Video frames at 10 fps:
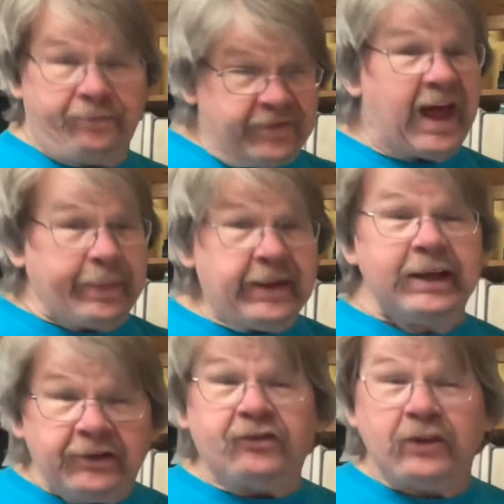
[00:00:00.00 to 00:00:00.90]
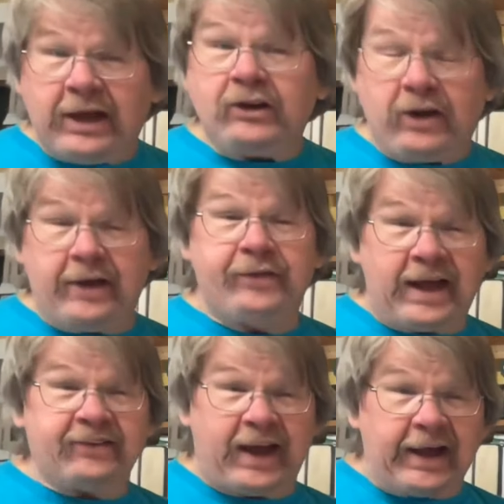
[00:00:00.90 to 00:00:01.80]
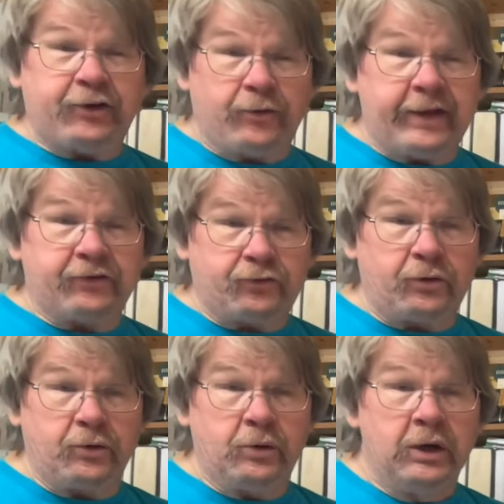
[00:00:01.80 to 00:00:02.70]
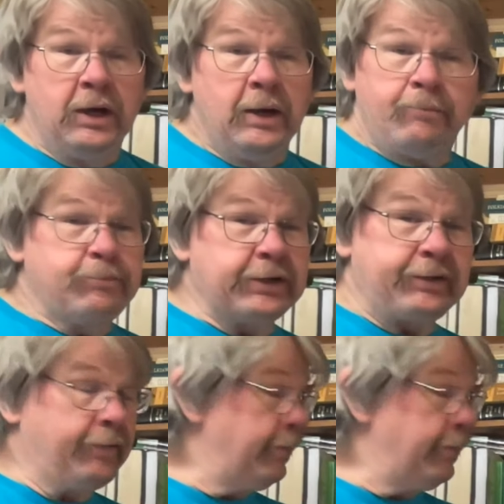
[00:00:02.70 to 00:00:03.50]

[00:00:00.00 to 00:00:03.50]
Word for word: That is and that's accurate. That's true. But